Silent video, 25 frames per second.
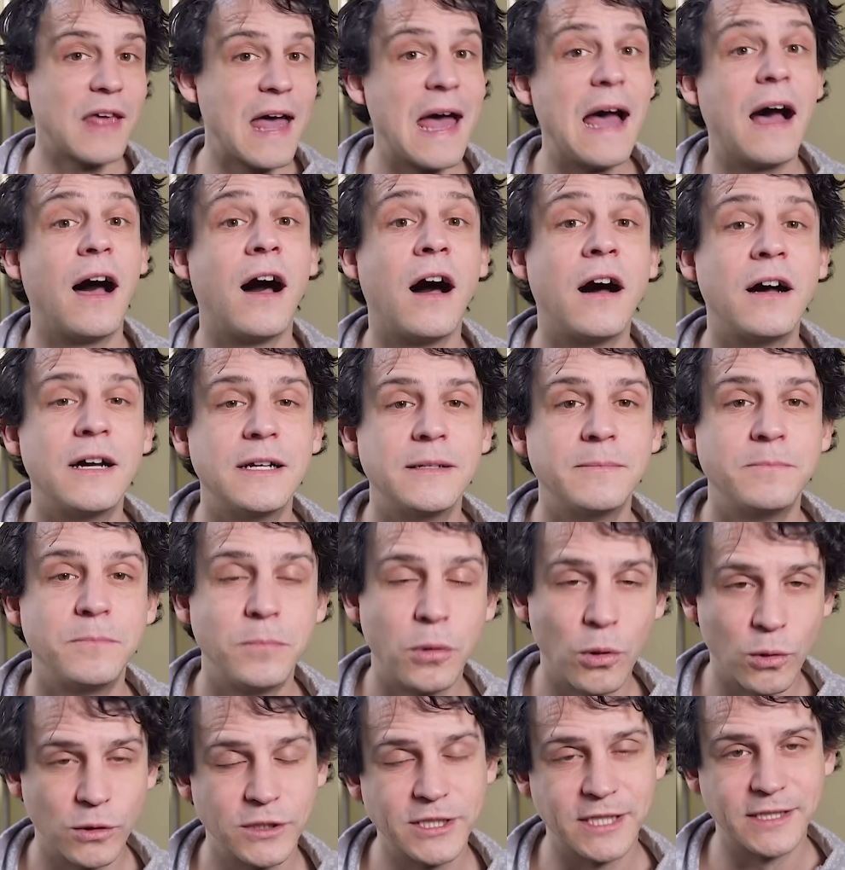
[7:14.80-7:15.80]
there are
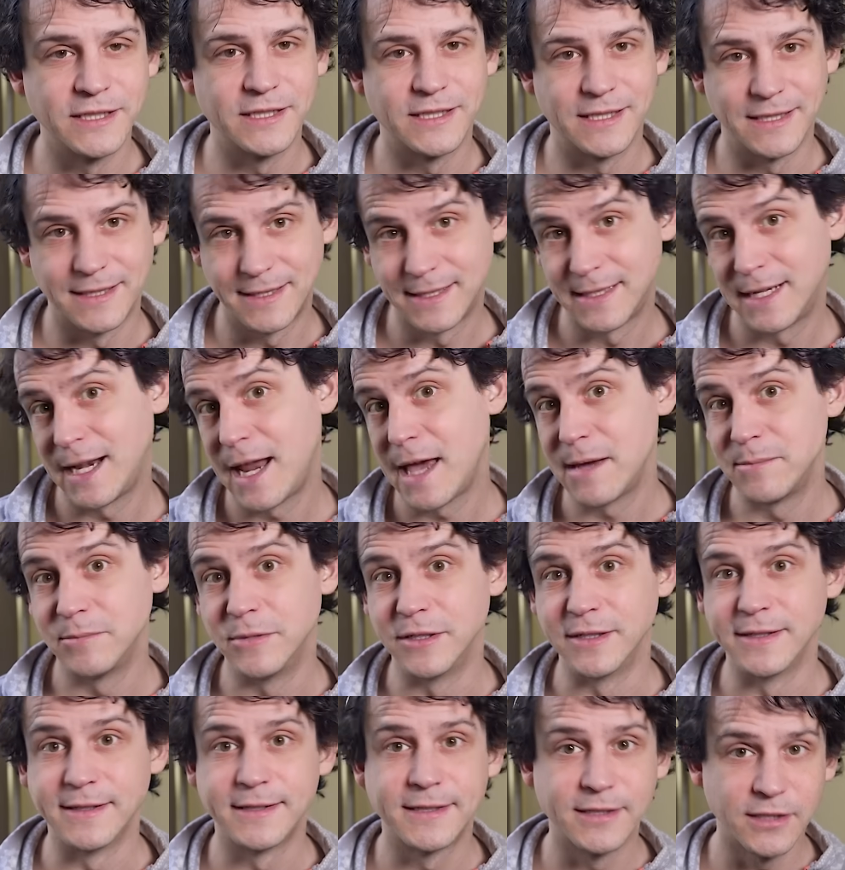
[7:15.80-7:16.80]
important
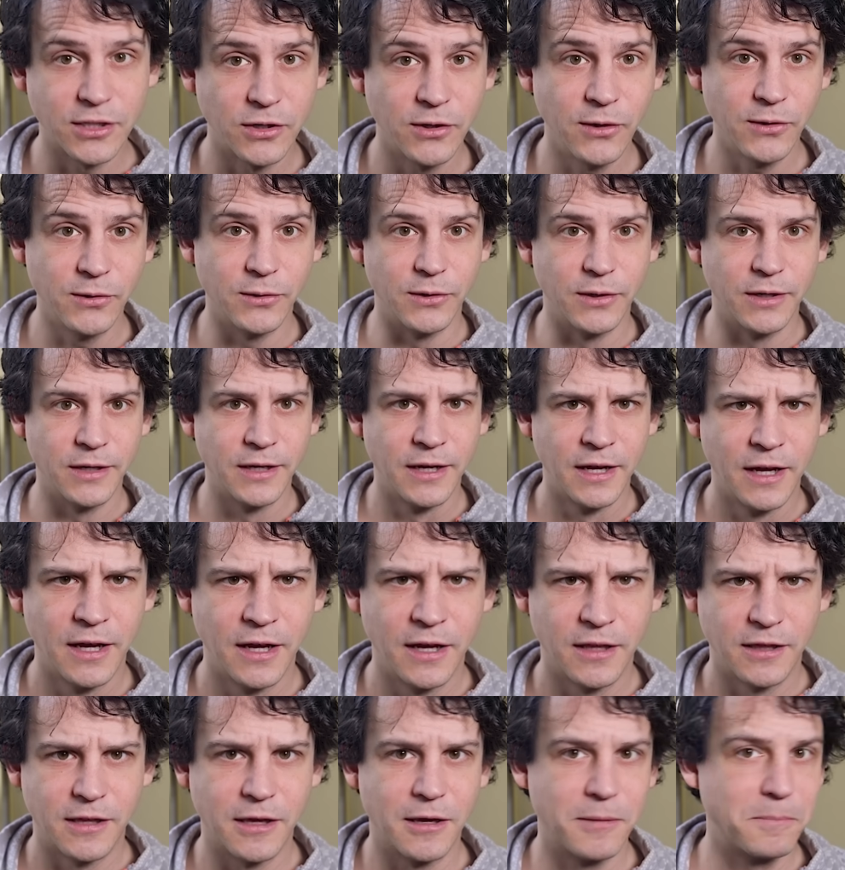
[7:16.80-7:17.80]
disclaimers too,
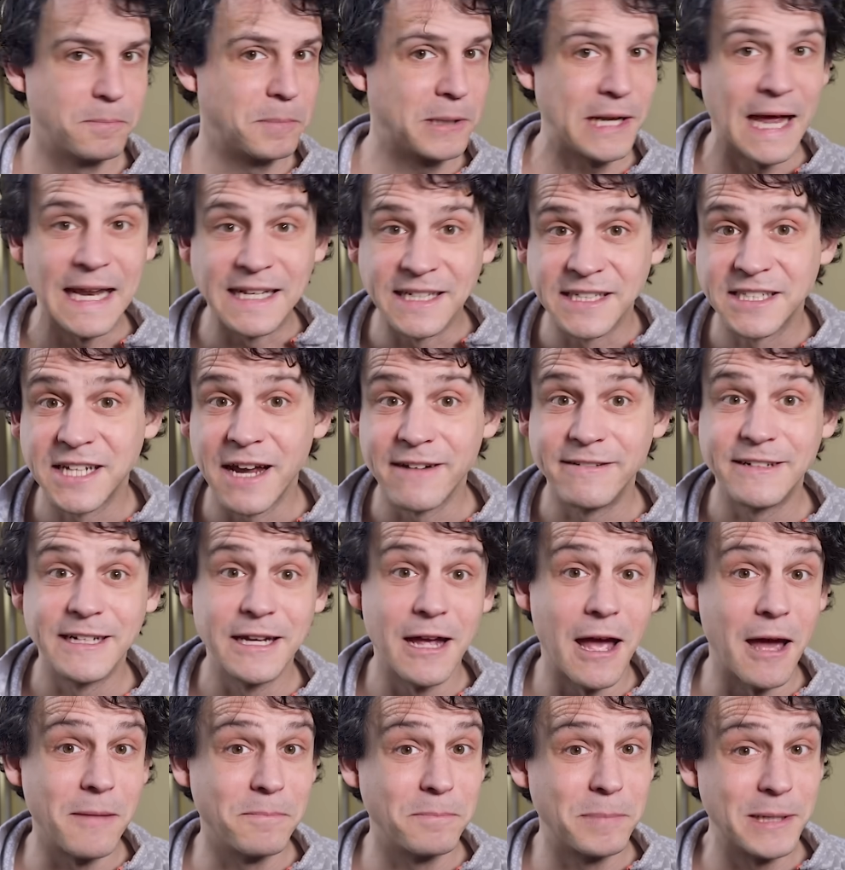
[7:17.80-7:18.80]
the
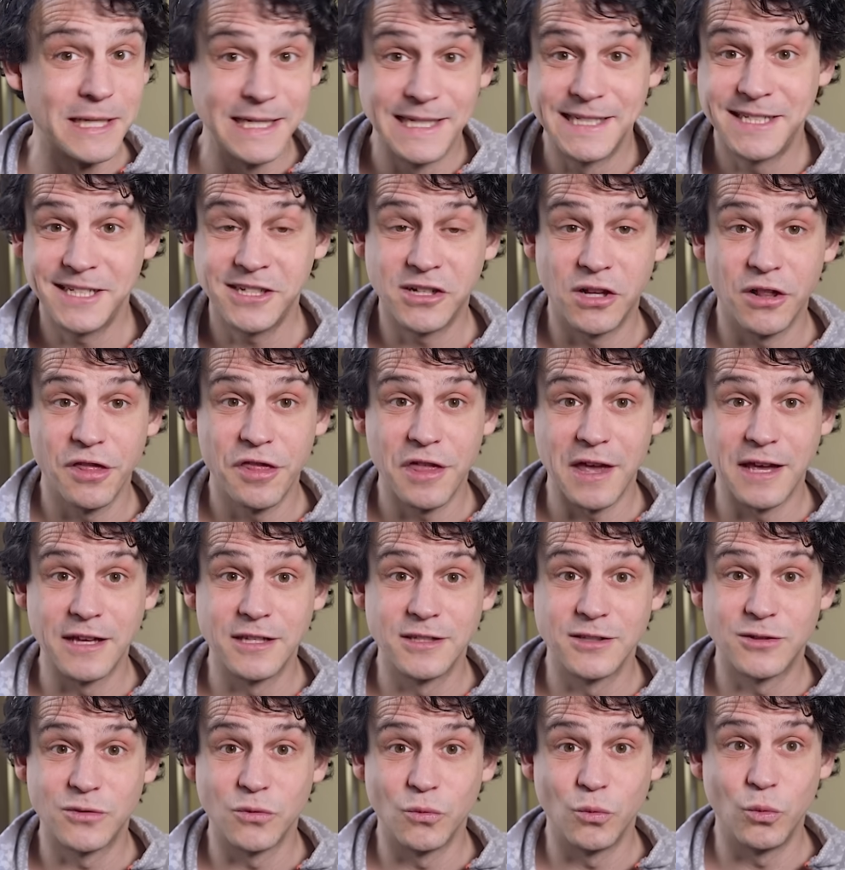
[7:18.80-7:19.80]
planetary and political
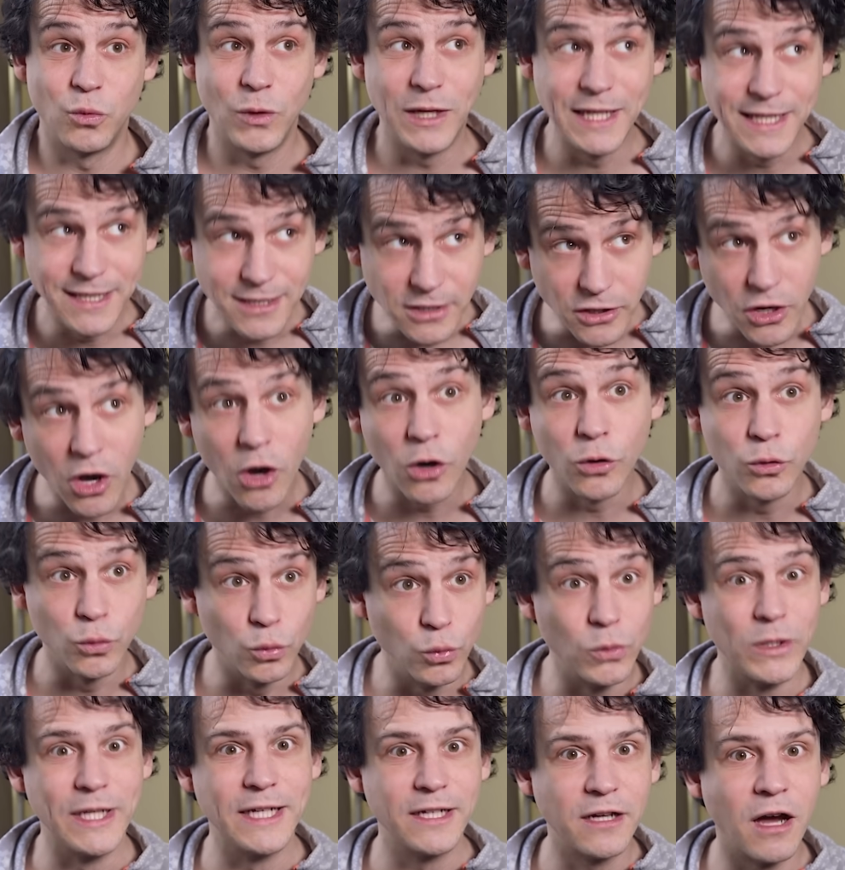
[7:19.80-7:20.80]
things we know
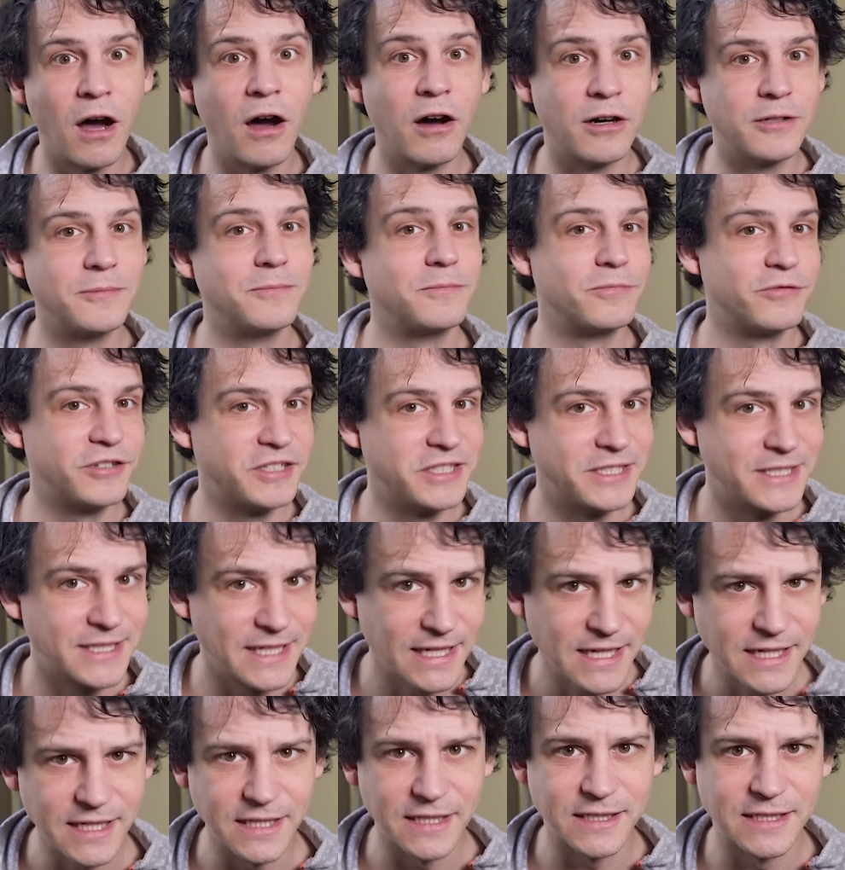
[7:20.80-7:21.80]
we can't
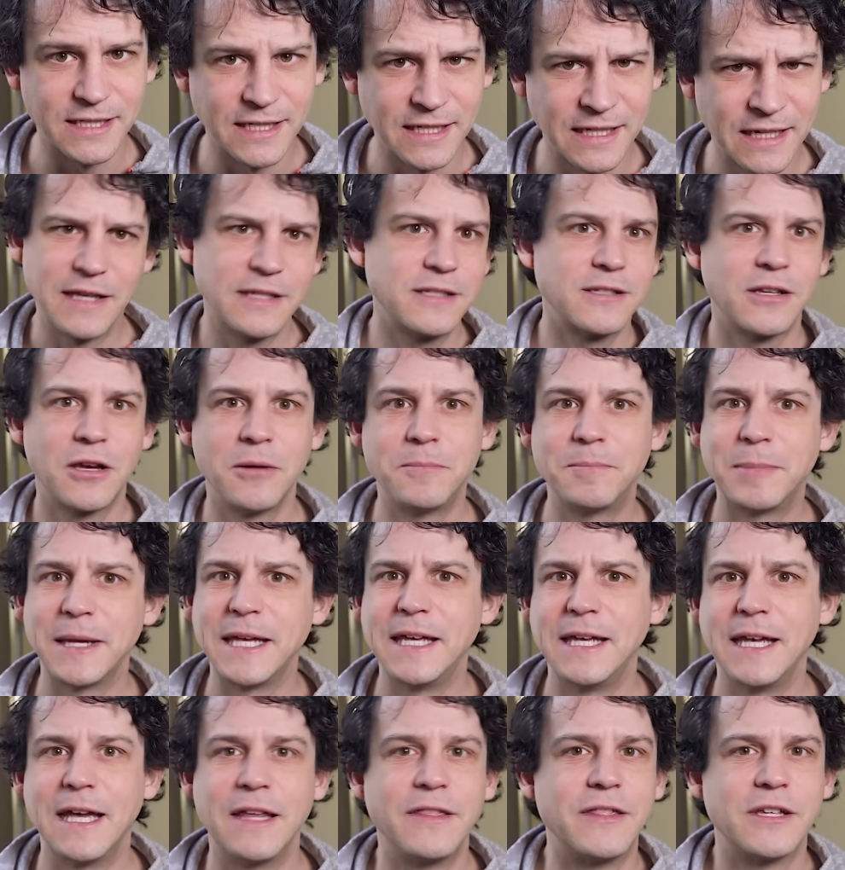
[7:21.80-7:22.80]
predict. This could
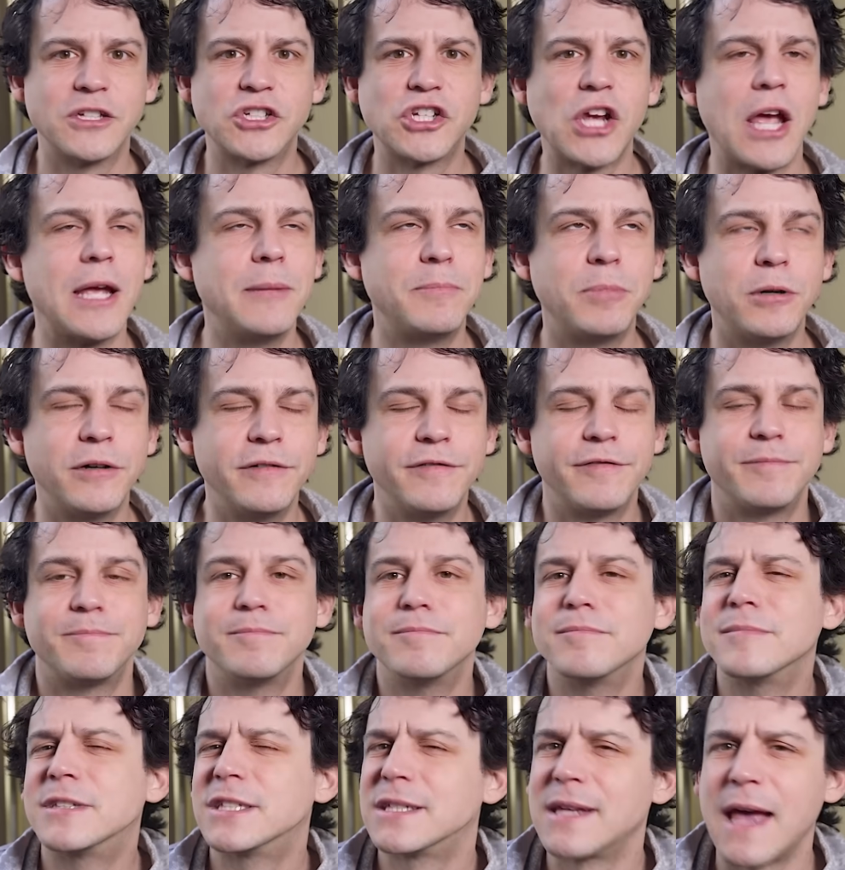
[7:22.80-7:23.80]
be in the shape of,
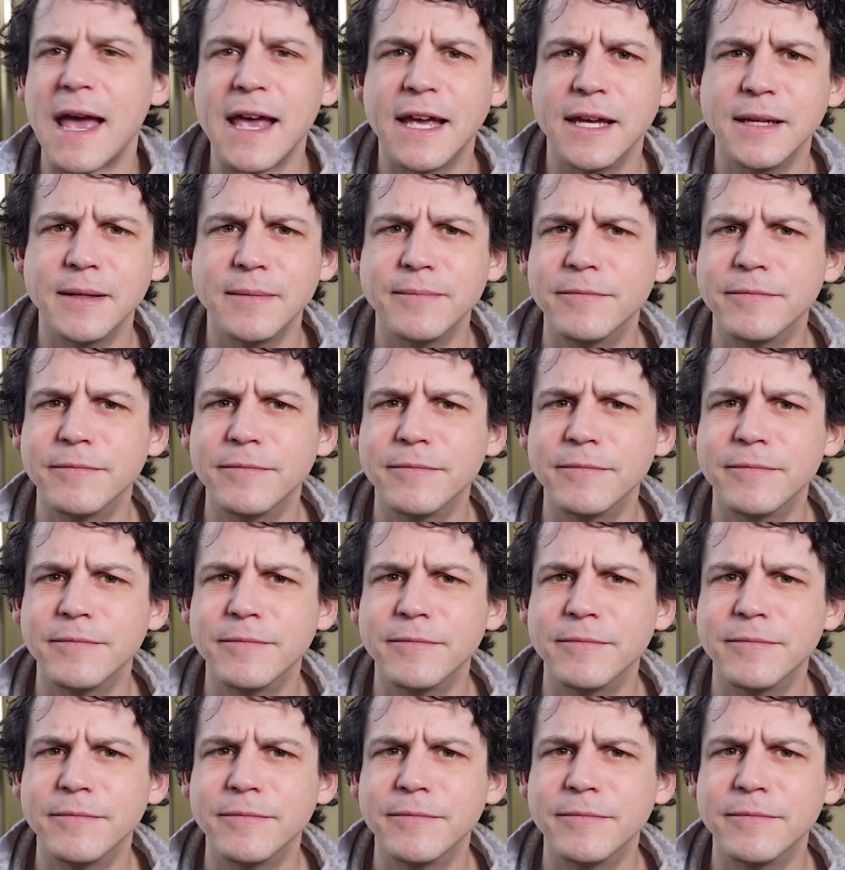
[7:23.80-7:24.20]
say,